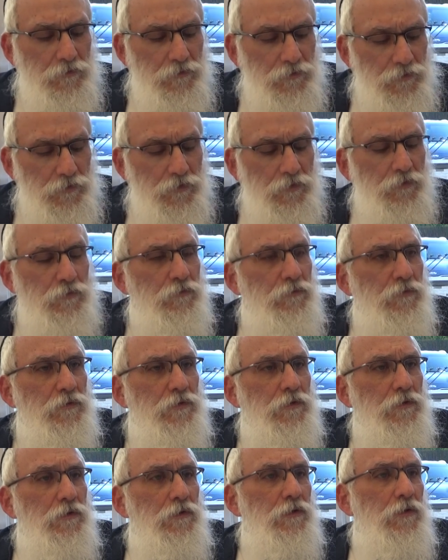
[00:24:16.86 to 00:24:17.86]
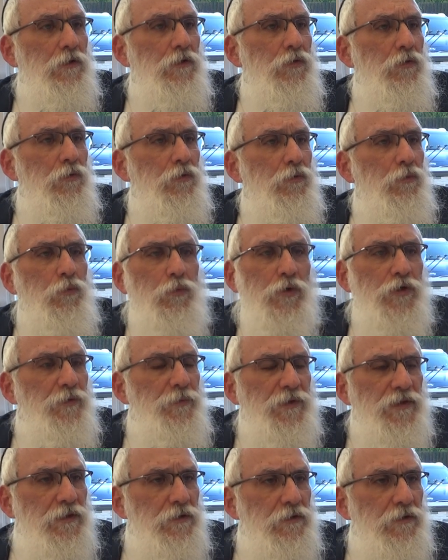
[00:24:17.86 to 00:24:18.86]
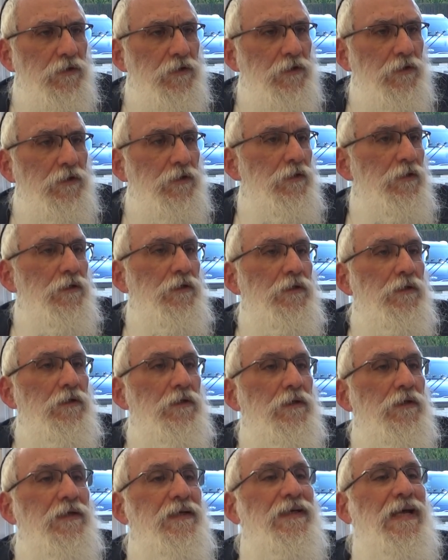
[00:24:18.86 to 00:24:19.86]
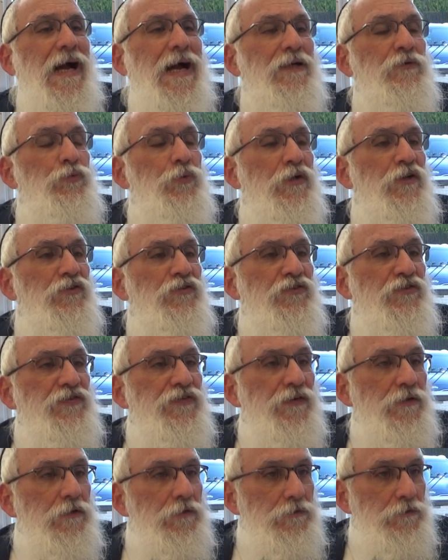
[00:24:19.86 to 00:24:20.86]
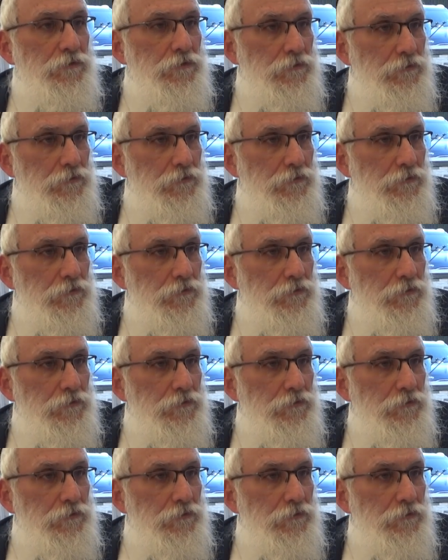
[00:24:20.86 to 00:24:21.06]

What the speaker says: No. What do you mean? God wears tefillin.